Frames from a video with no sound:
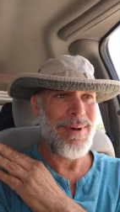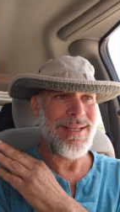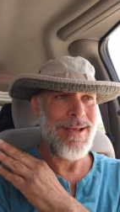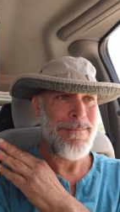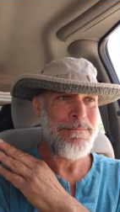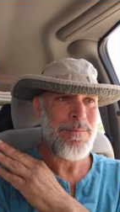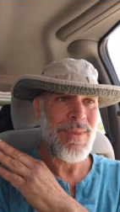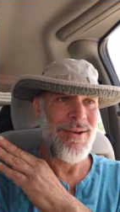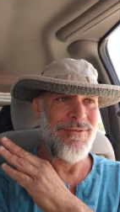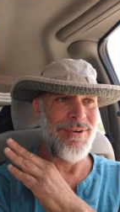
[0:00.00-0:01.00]
But
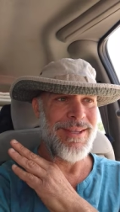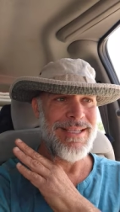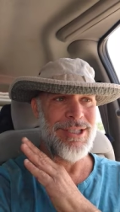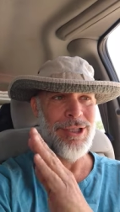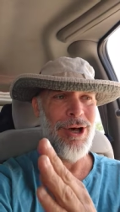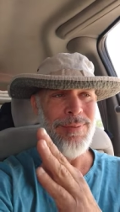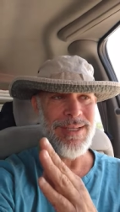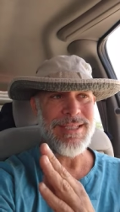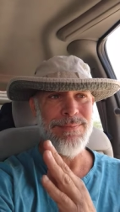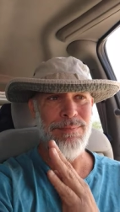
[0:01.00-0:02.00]
for these
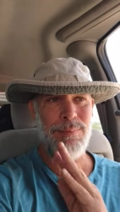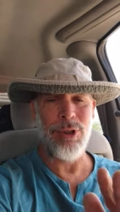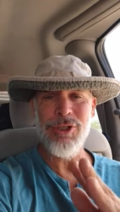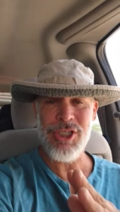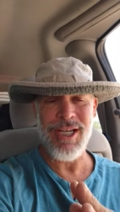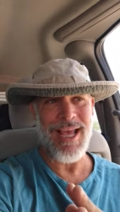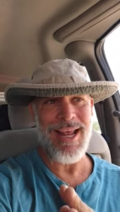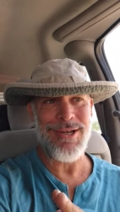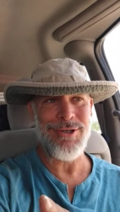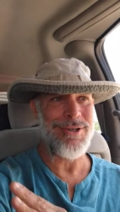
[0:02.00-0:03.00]
globalist bullshit
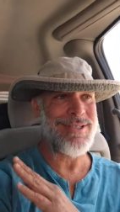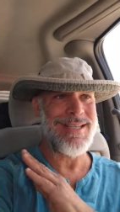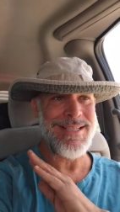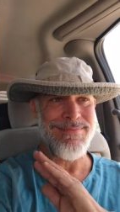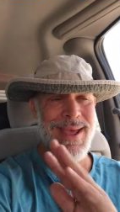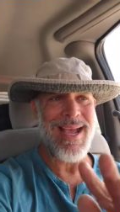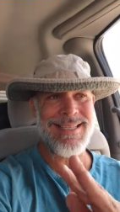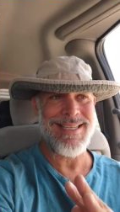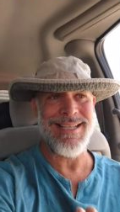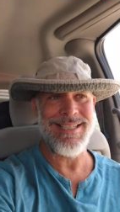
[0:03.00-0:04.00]
editors and these
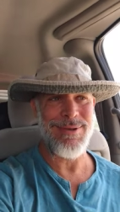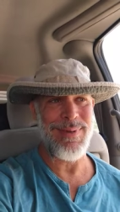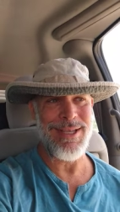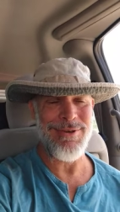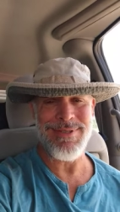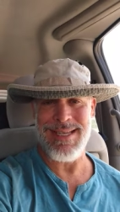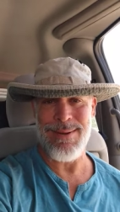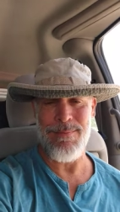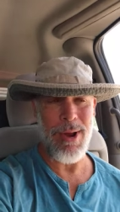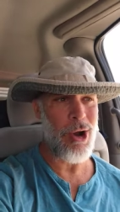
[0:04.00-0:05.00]
magazines to be
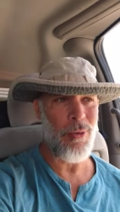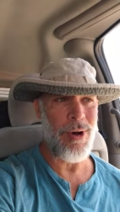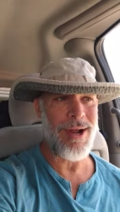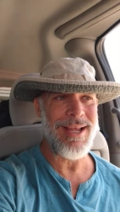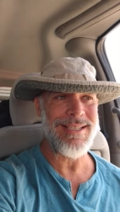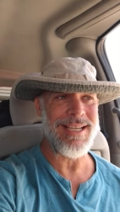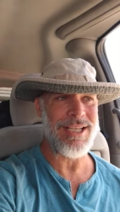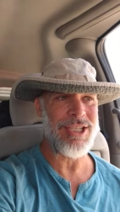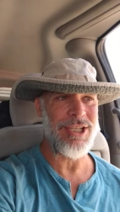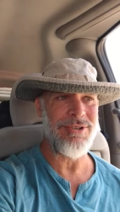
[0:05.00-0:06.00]
using marijuana as an
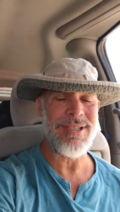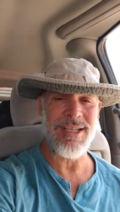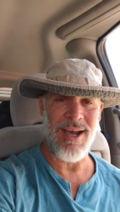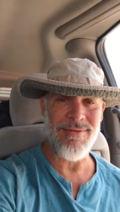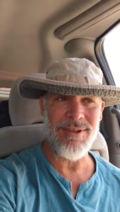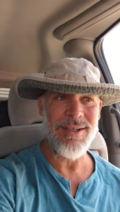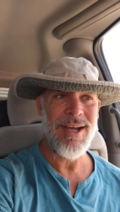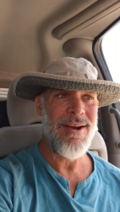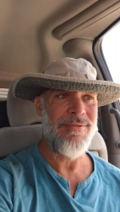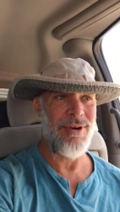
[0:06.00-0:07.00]
excuse to cover
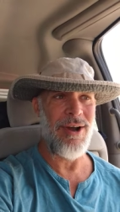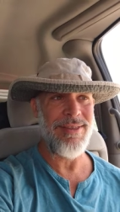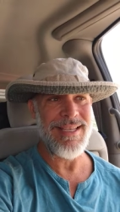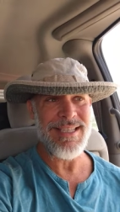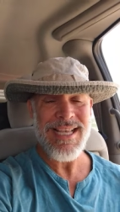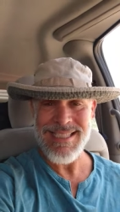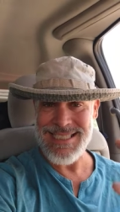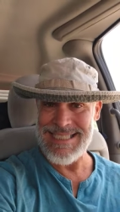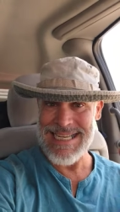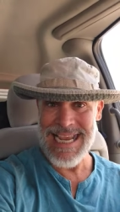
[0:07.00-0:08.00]
for all these
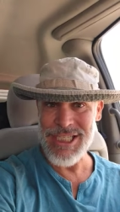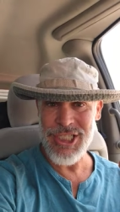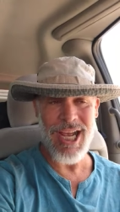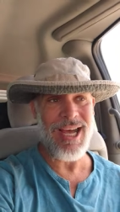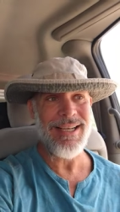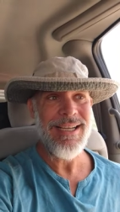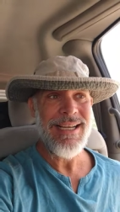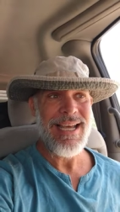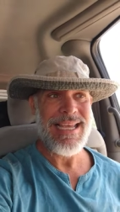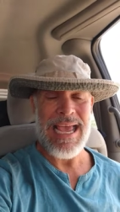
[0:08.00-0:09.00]
snake shot
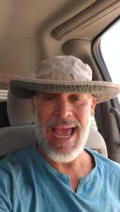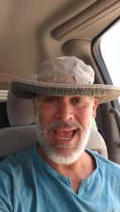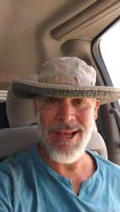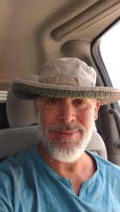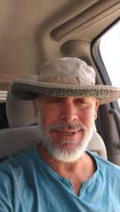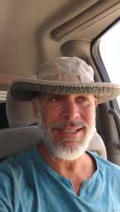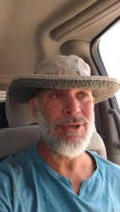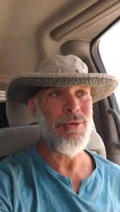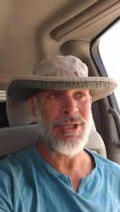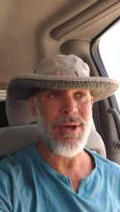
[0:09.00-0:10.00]

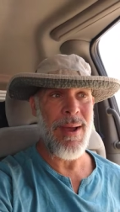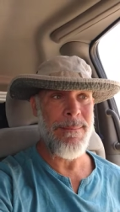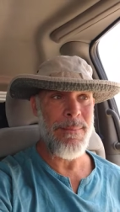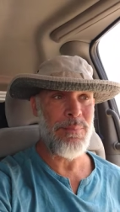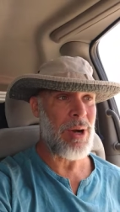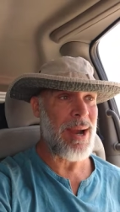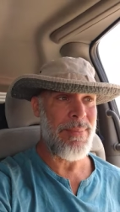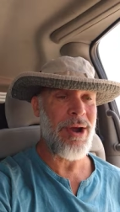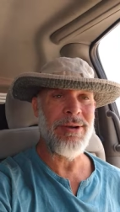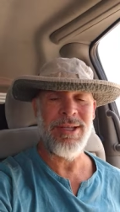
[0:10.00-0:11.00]
ailments, which
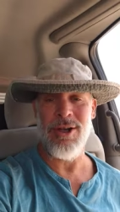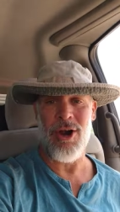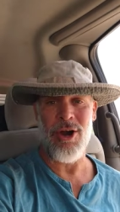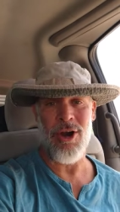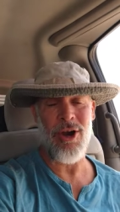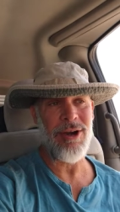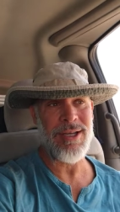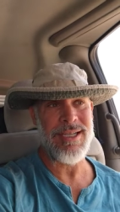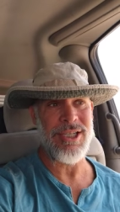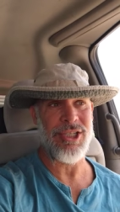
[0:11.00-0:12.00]
primarily are
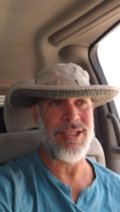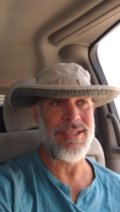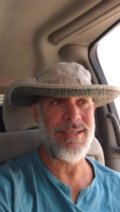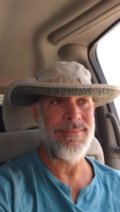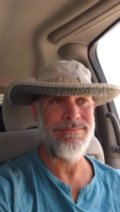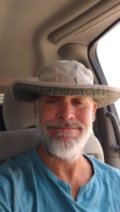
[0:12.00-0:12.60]
heart conditions.